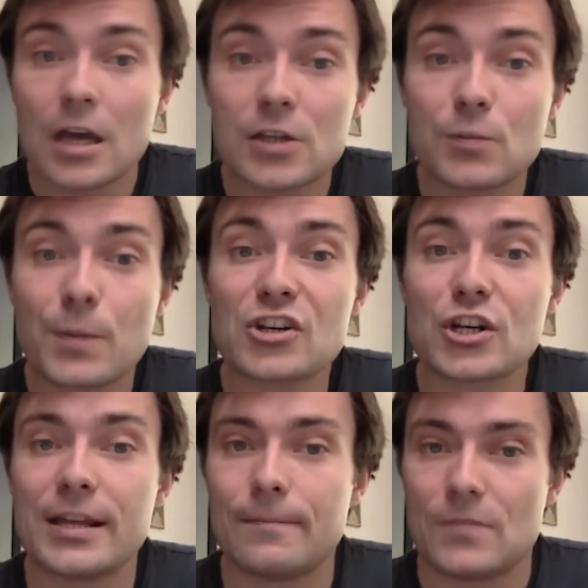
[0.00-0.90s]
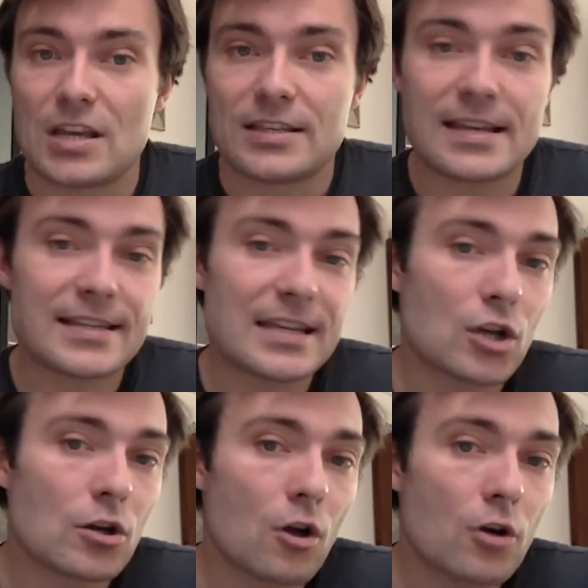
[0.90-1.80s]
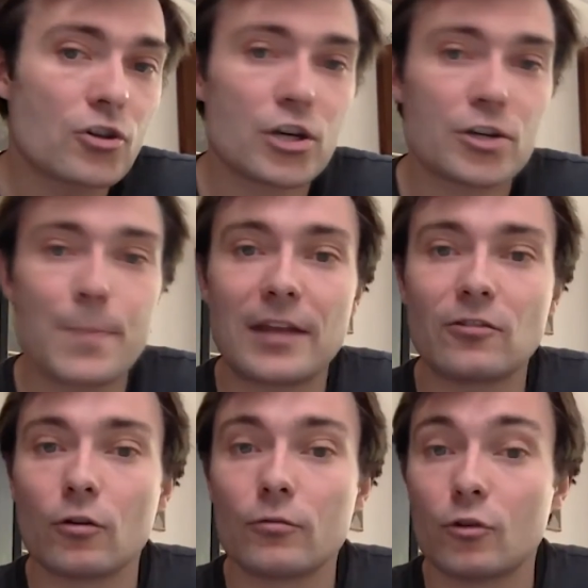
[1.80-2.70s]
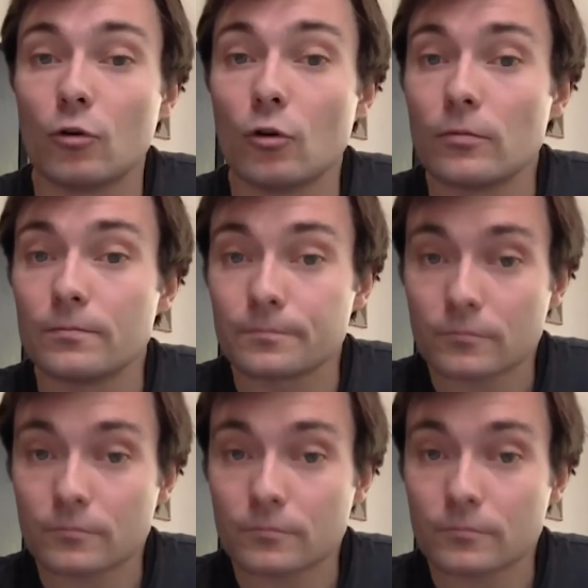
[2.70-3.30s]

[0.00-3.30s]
Especially since it's a non-judgmental tool